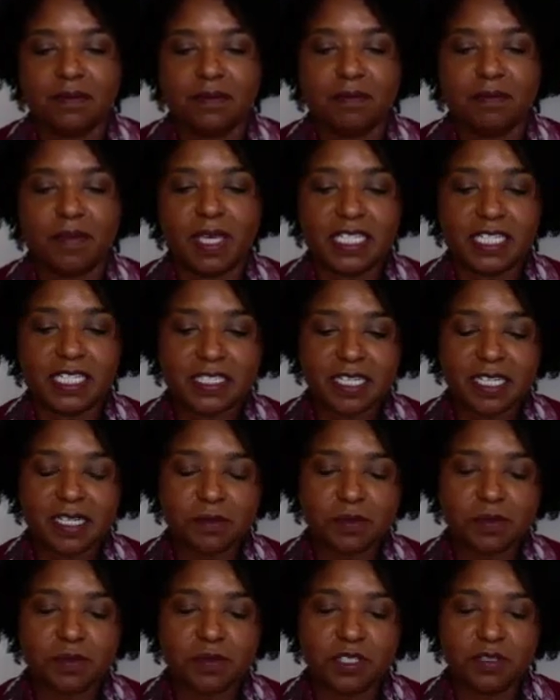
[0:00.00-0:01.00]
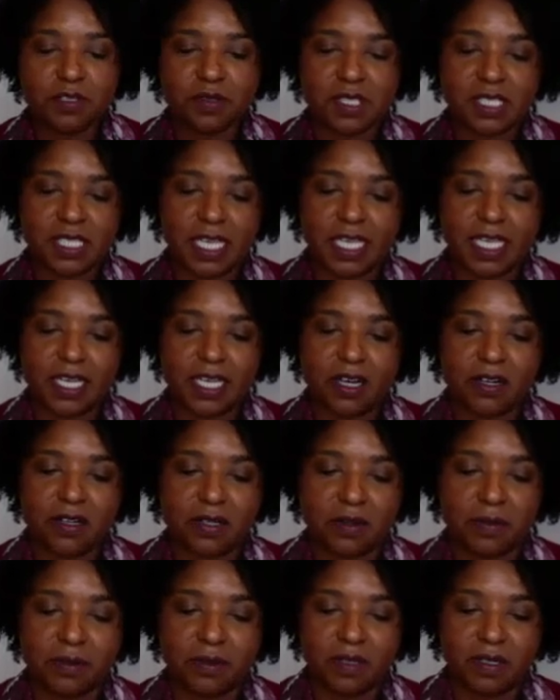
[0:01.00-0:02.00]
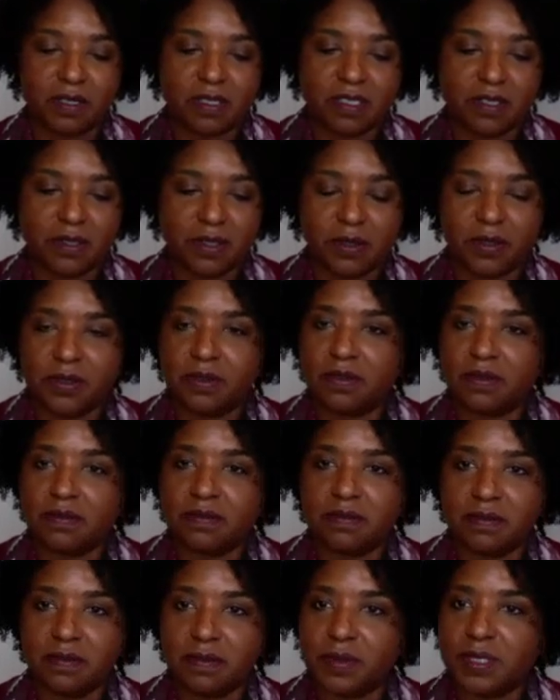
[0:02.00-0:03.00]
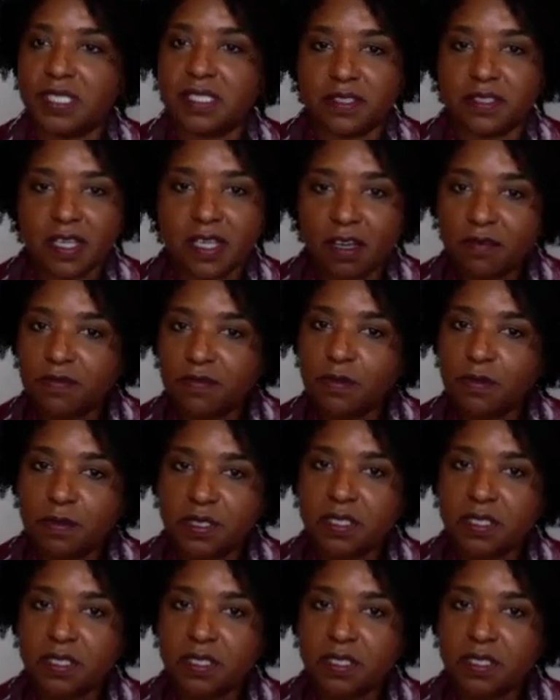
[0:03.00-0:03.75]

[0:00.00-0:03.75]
Many times when you say, was this helpful?